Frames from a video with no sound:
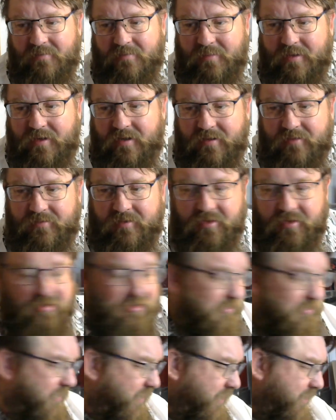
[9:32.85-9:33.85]
But all of
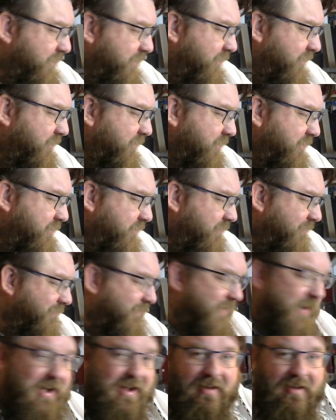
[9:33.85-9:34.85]
those first
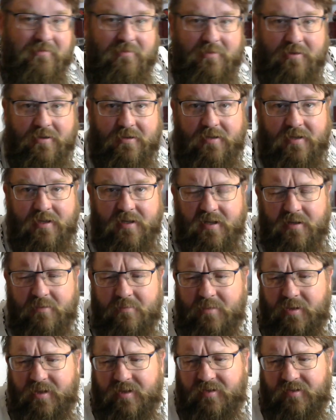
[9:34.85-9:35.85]
5 were
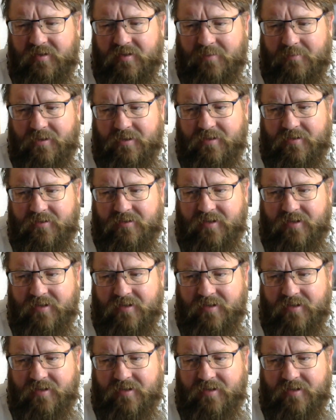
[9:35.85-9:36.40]
pretty similar.